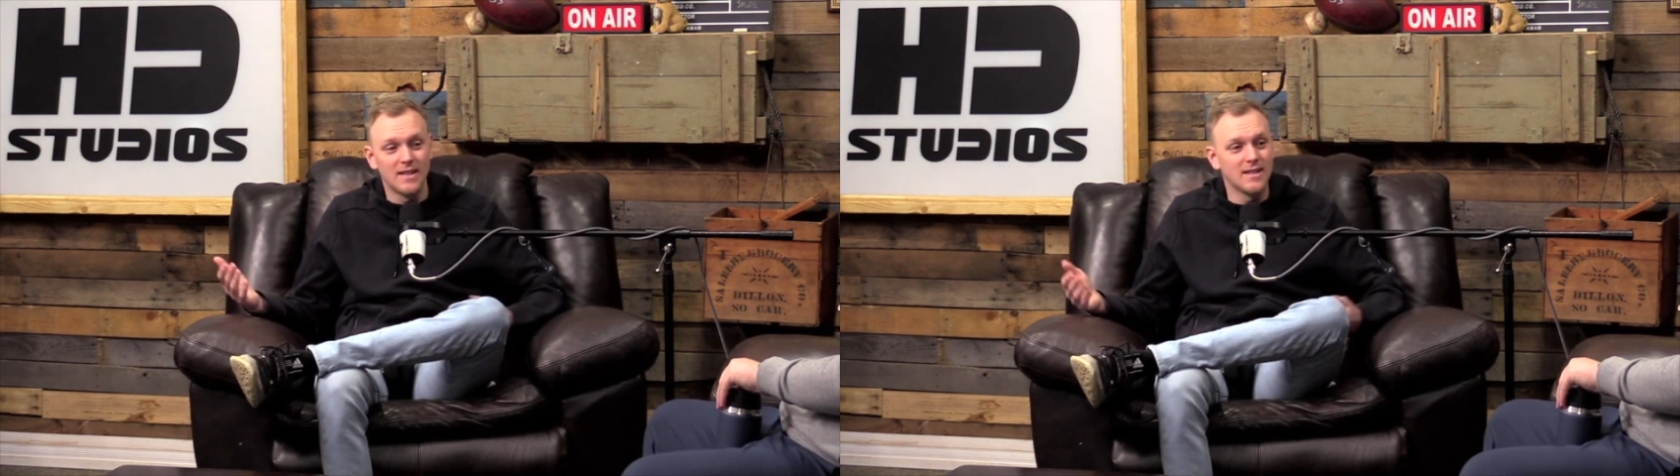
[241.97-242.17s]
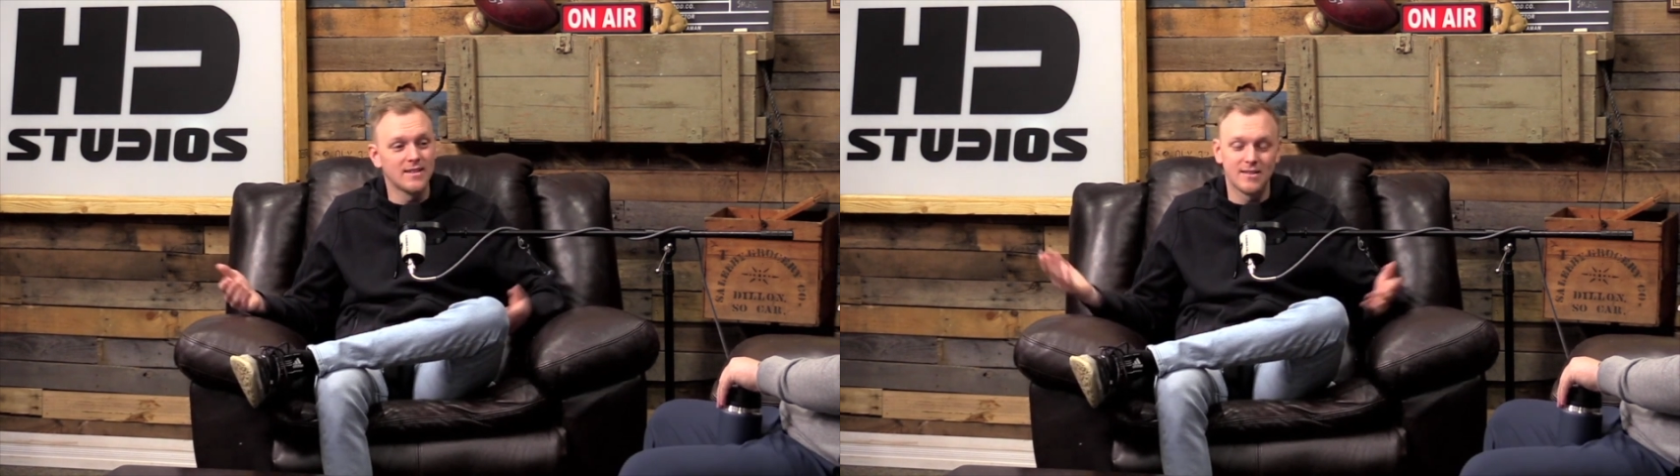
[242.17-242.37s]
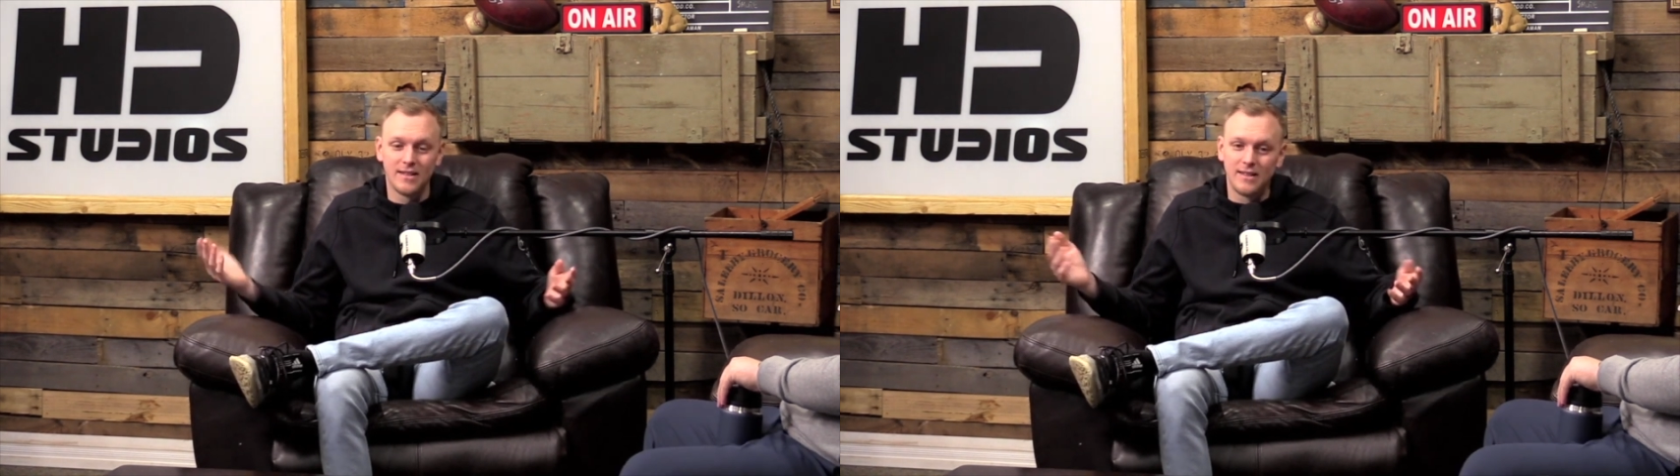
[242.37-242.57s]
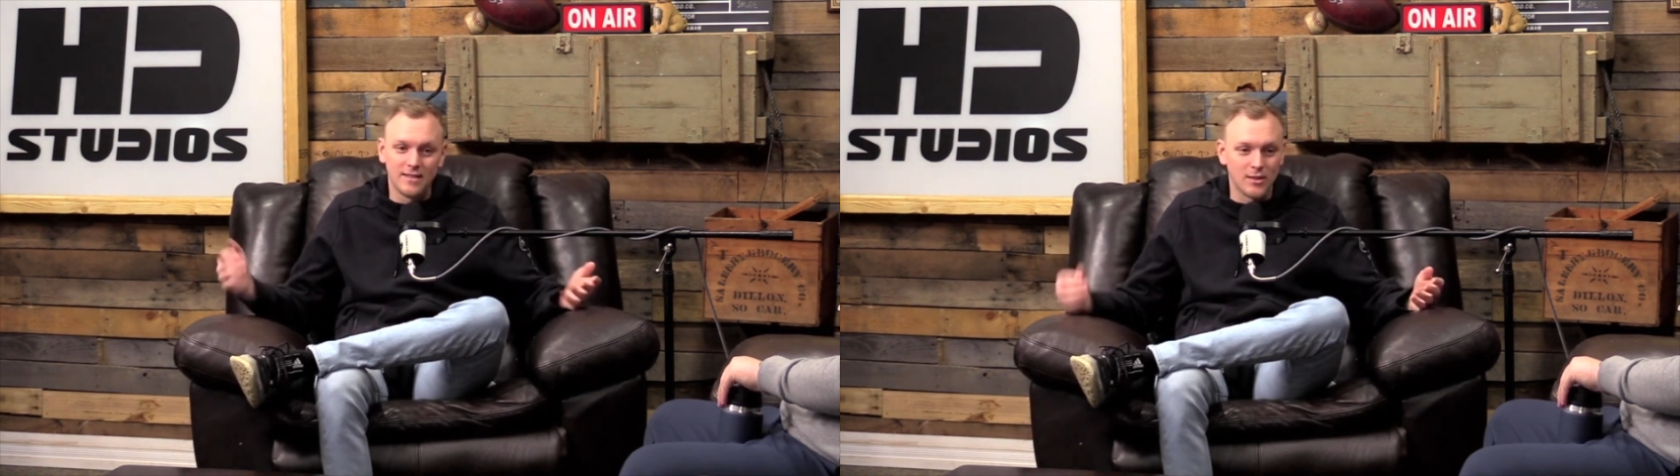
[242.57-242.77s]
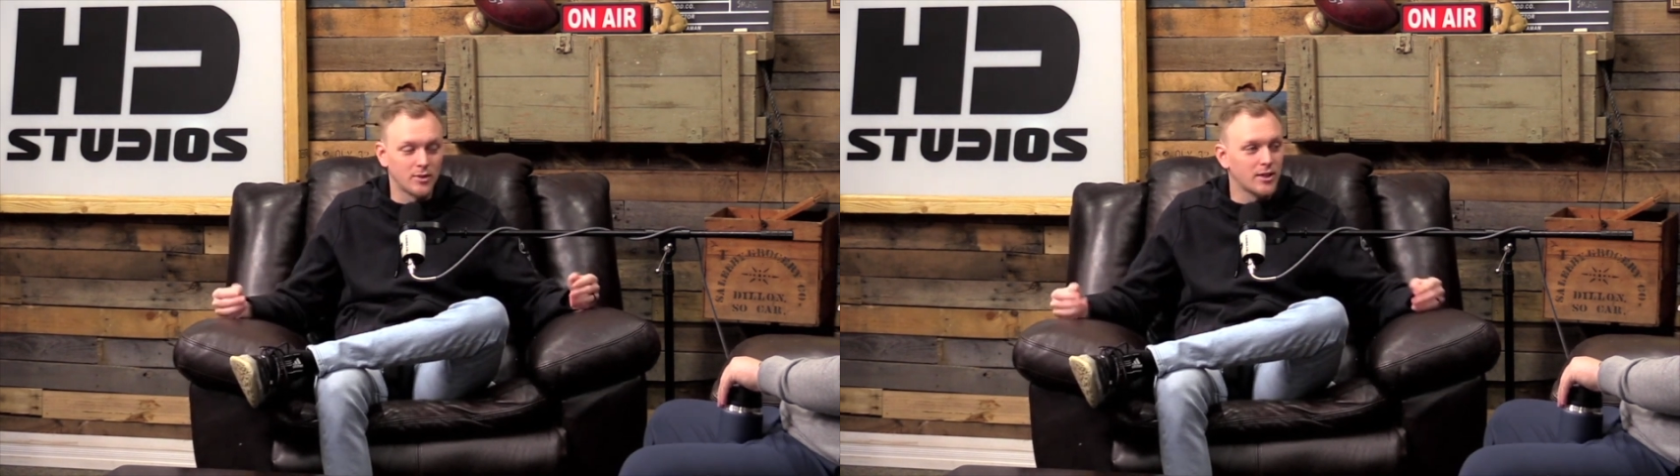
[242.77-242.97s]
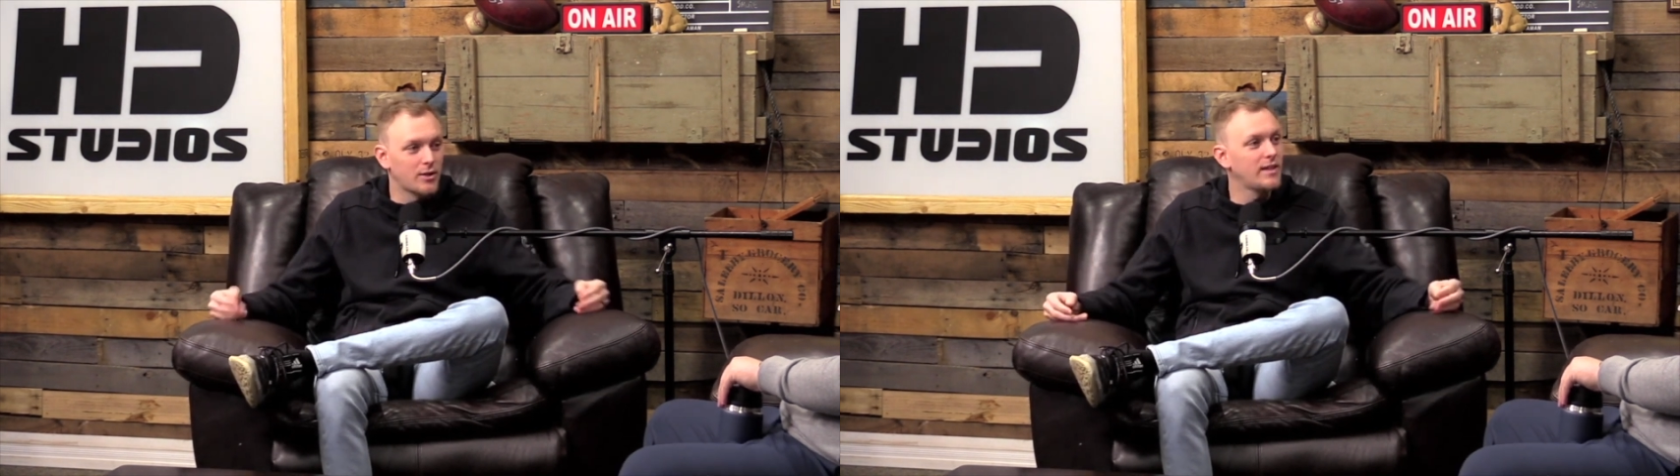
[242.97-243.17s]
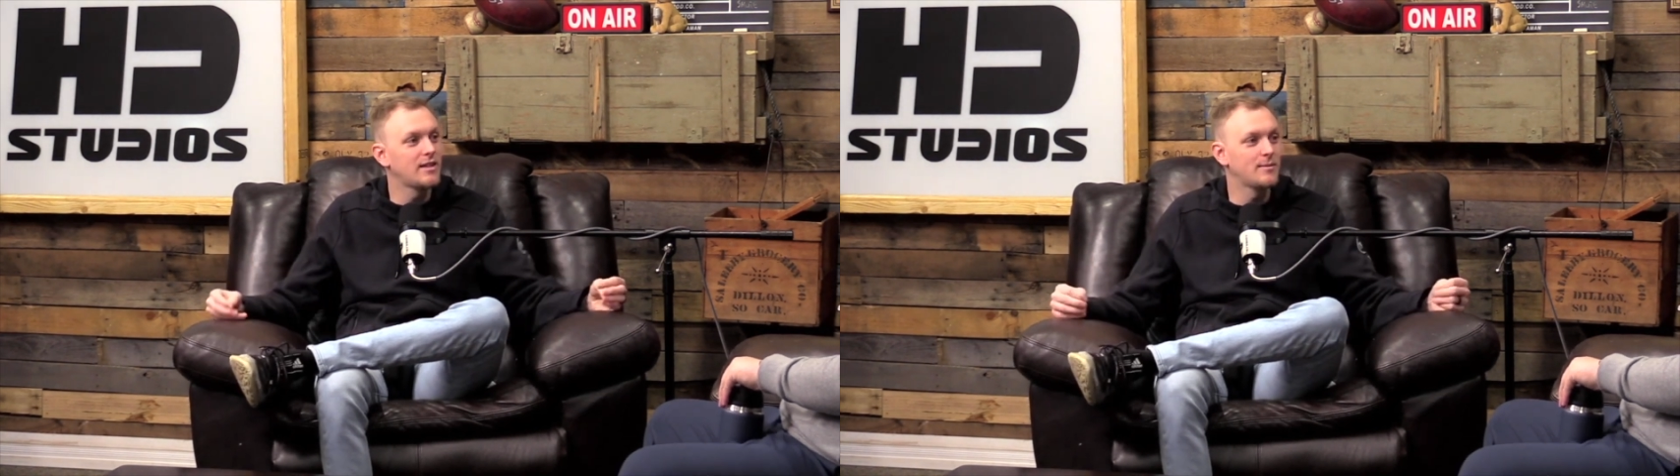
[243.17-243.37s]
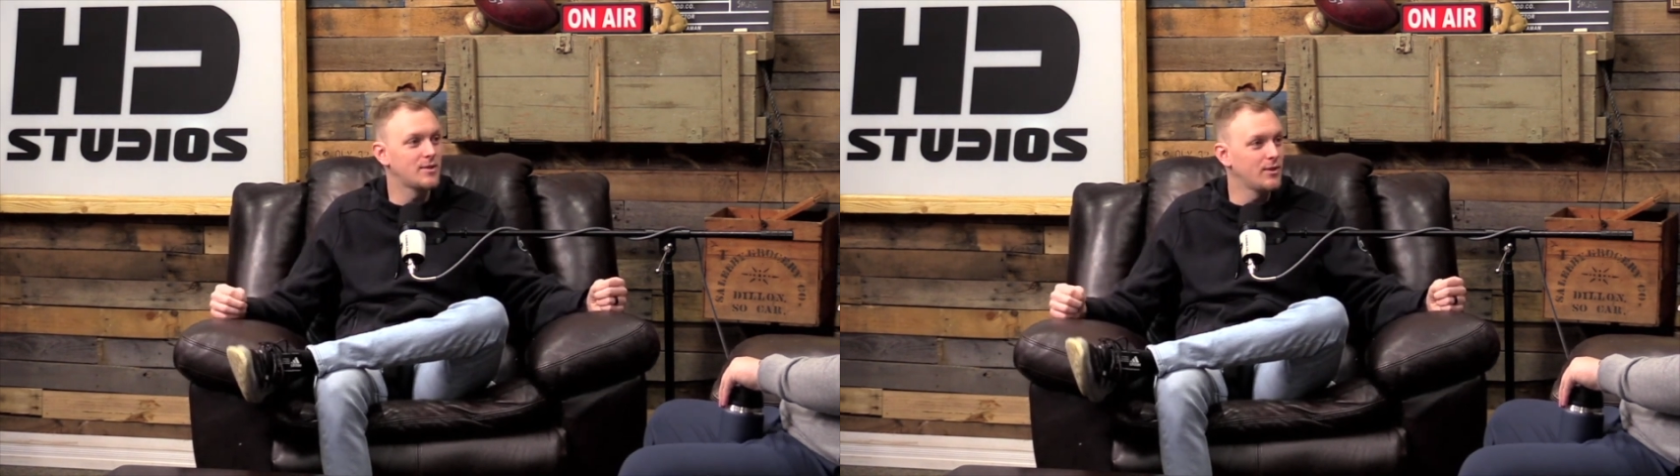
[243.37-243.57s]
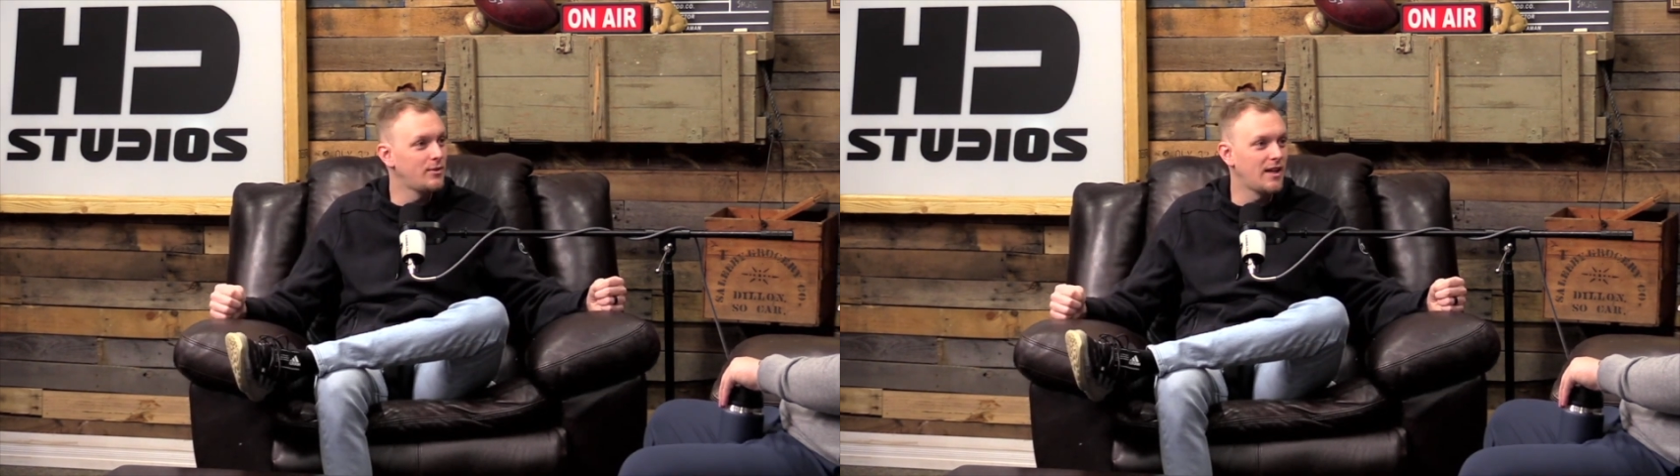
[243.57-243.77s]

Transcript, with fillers: is, that's what the great teams do.